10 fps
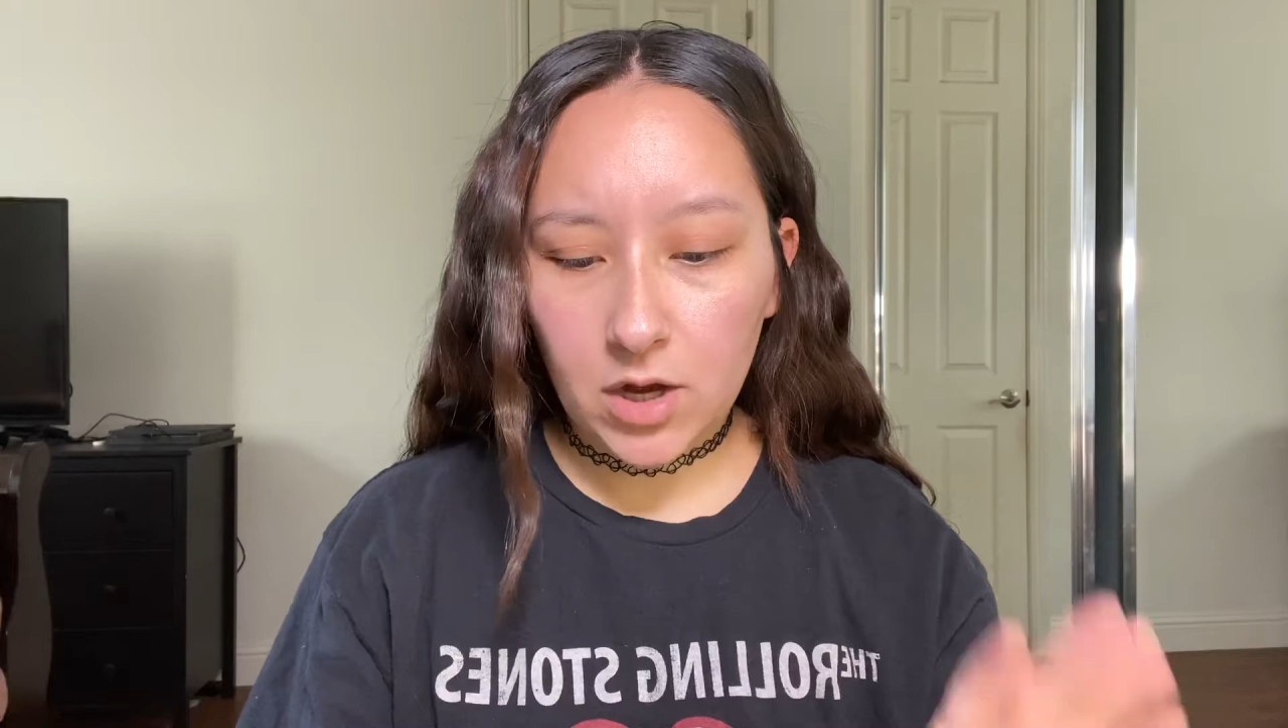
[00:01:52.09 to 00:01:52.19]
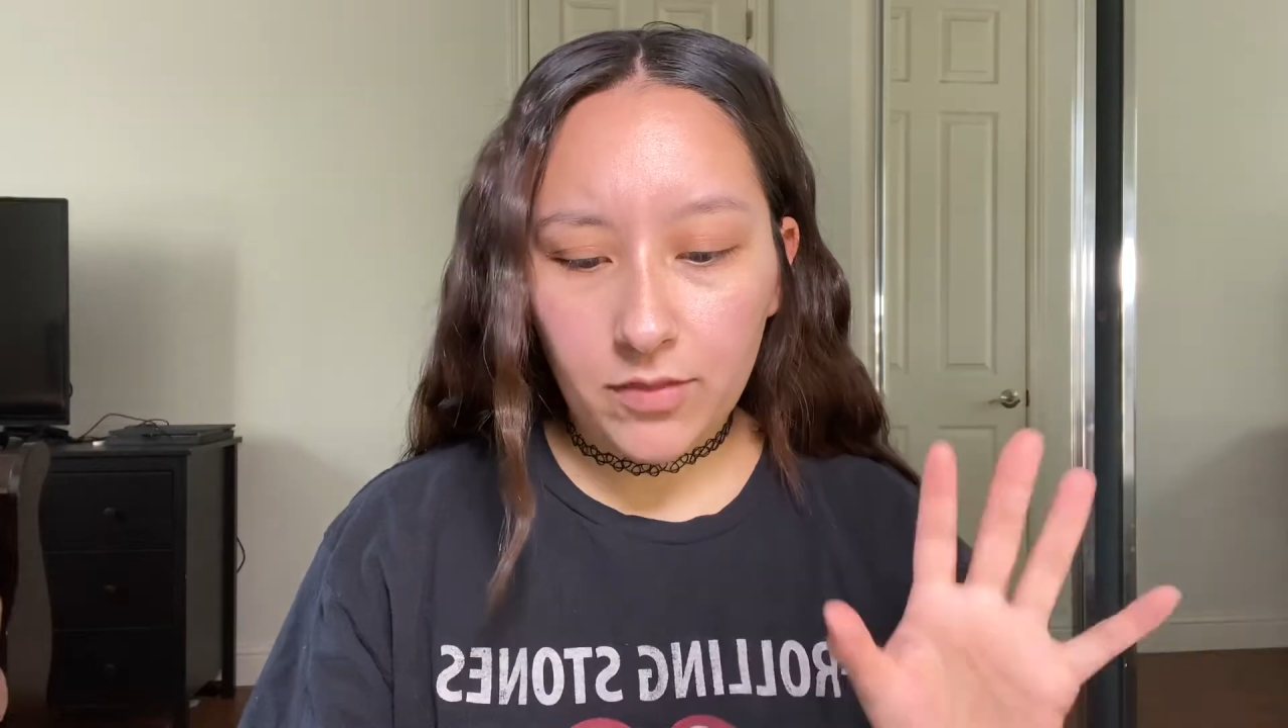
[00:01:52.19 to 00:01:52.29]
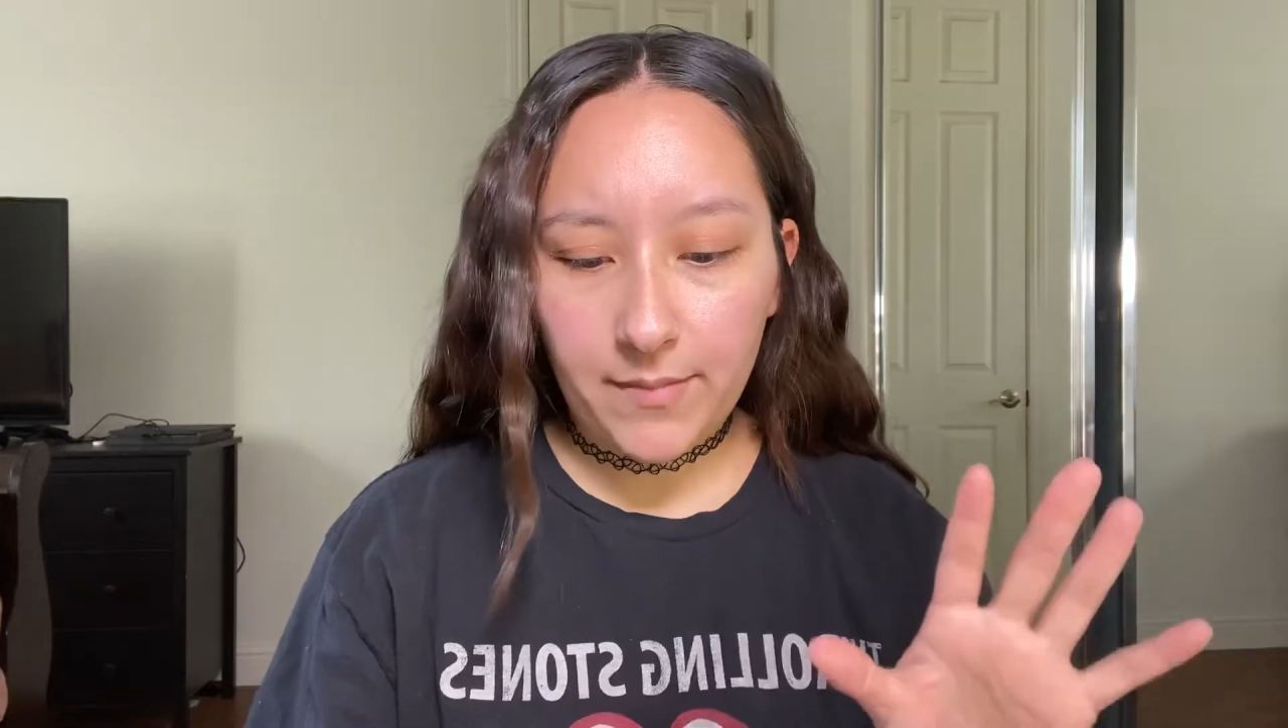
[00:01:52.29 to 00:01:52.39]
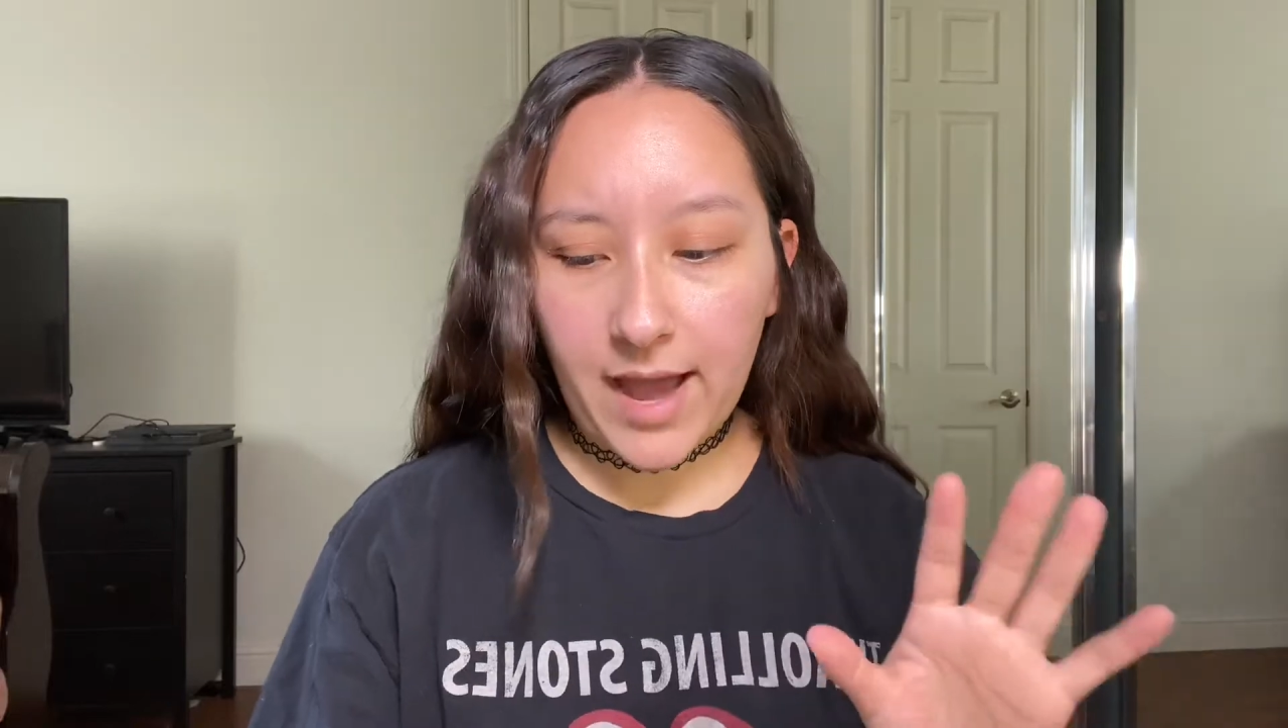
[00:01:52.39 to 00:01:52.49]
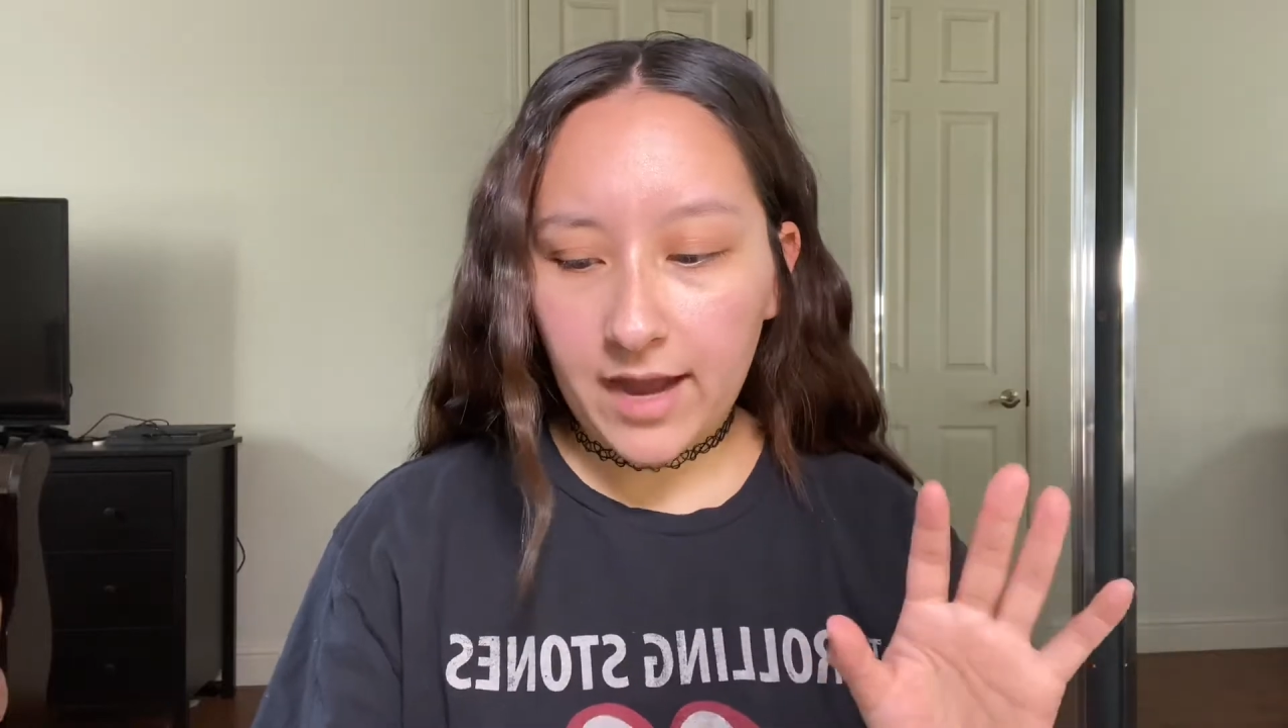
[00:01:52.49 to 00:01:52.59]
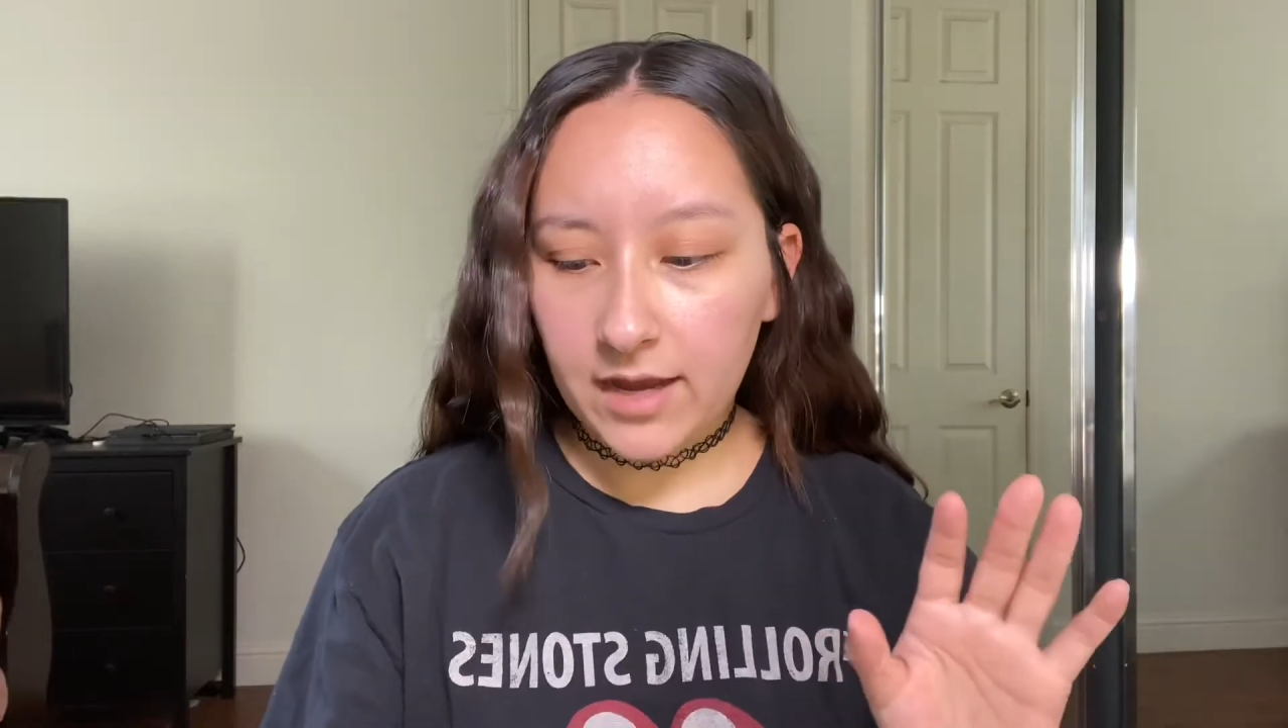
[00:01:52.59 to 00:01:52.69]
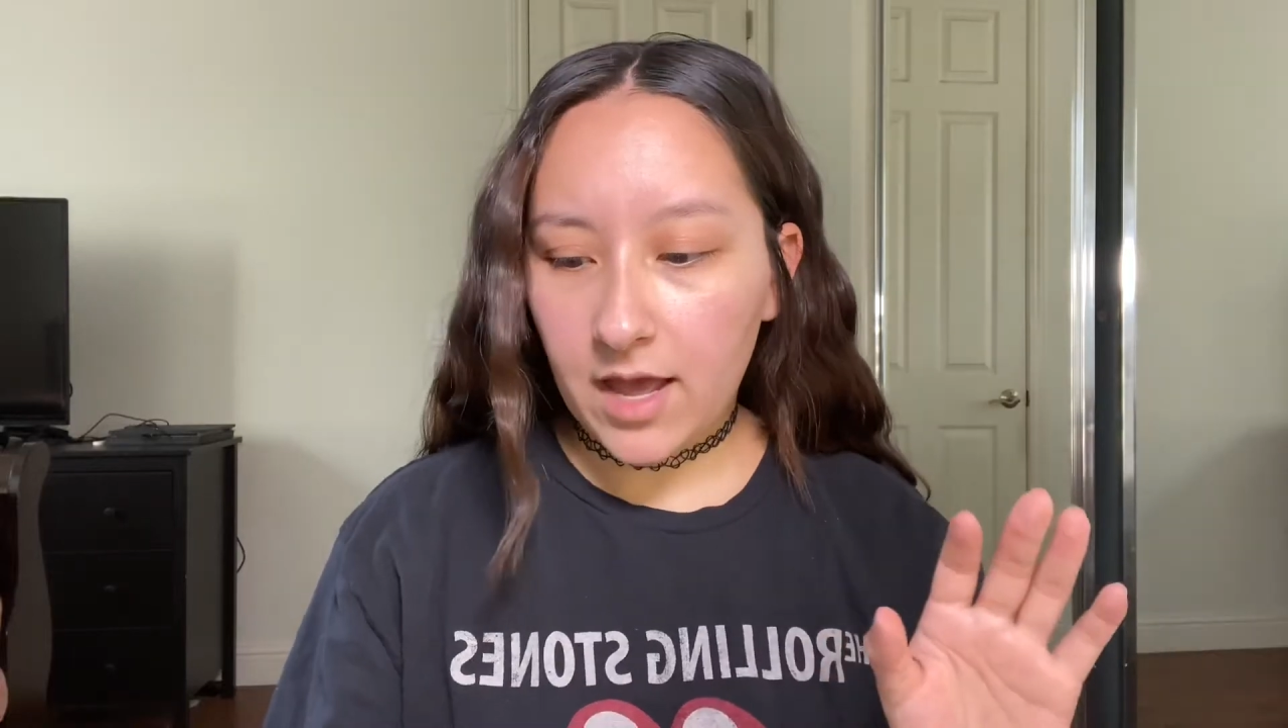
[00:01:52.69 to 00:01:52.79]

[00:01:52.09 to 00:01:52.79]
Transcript: on the back.